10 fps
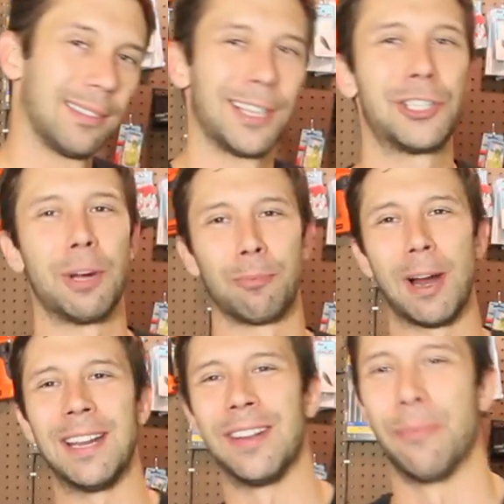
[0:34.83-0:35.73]
Let's jump
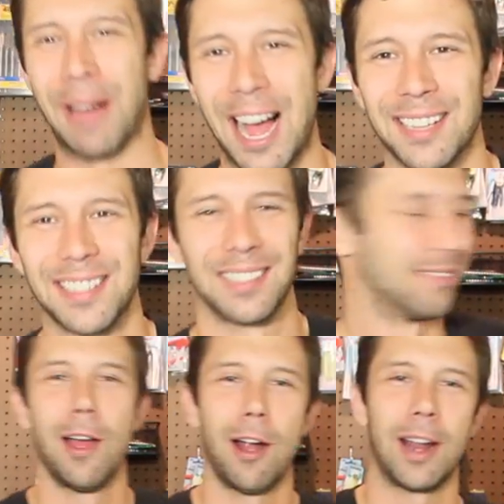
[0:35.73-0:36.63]
right into the box.
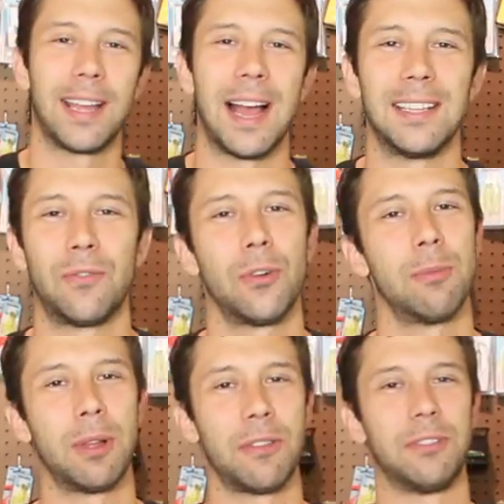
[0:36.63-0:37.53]
Alright guys, for
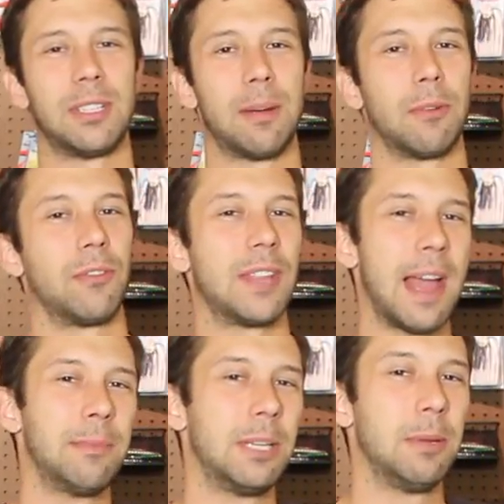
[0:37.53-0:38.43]
the month of December, for the
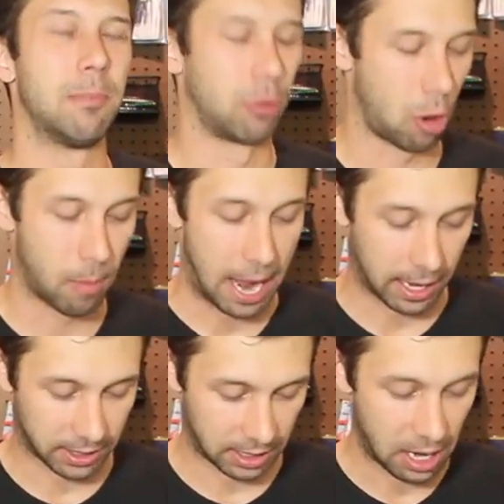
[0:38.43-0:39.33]
MTB Pro
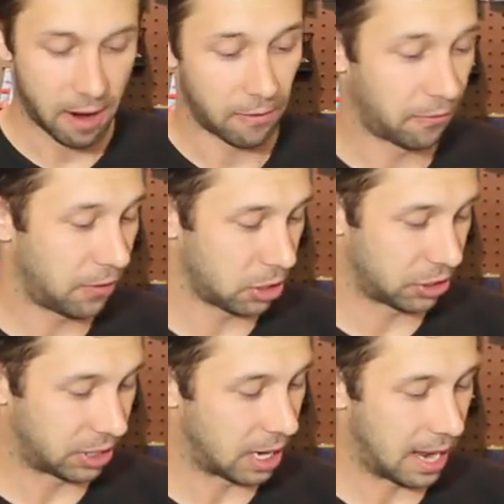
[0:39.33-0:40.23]
box,
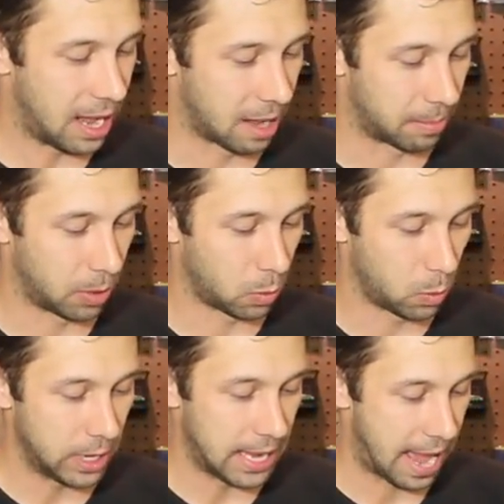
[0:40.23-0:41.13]
first up,
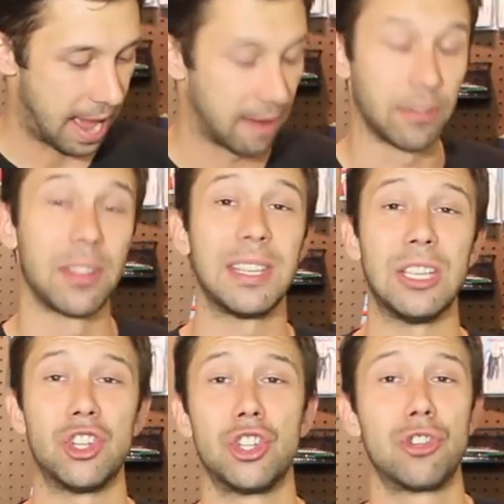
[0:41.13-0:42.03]
we have
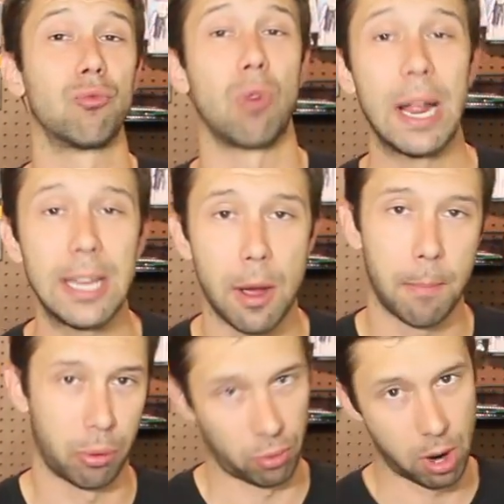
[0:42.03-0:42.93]
the Strike
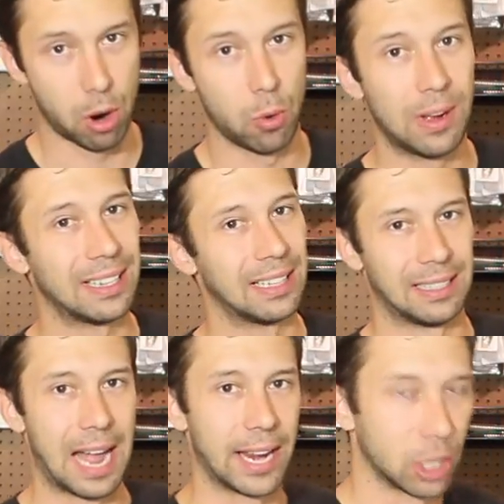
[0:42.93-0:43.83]
Pro
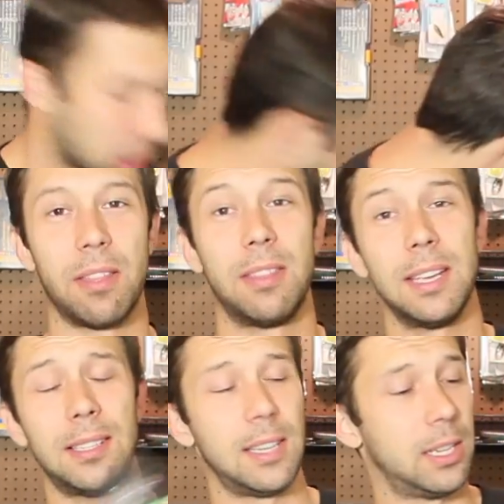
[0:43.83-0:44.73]
Glider.
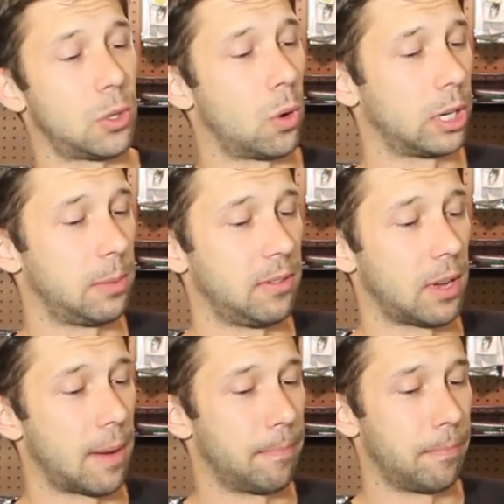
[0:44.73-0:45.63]
This is going to
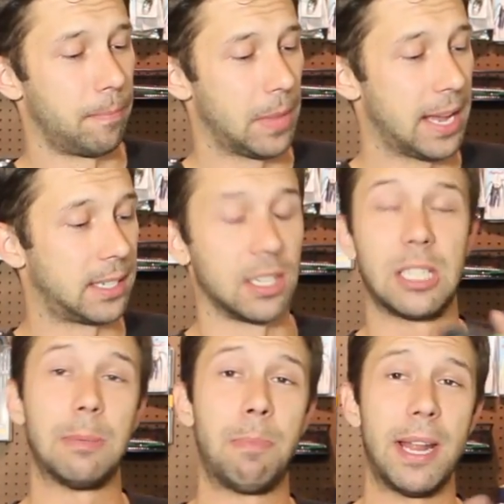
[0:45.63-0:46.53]
be a
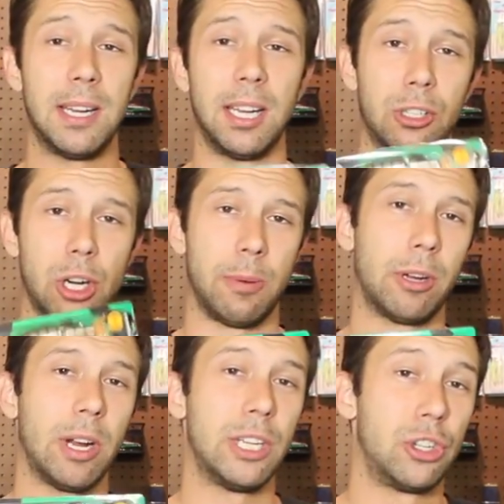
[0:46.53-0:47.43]
suspending
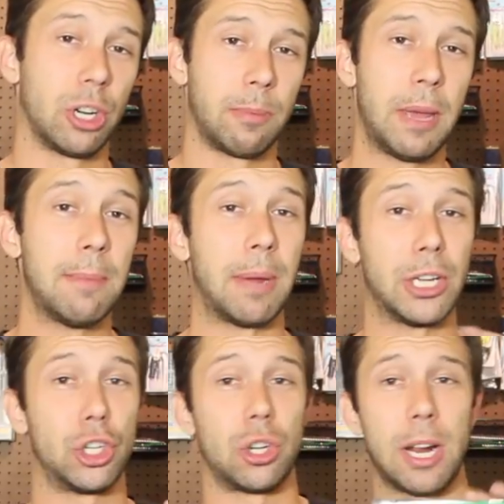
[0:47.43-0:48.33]
tournament grade jerkbait by
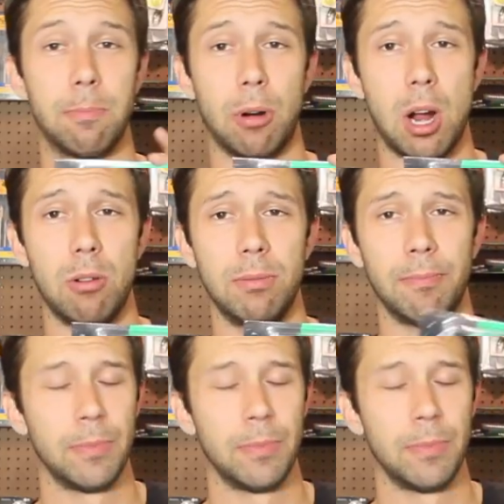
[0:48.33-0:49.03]
Strike Pro.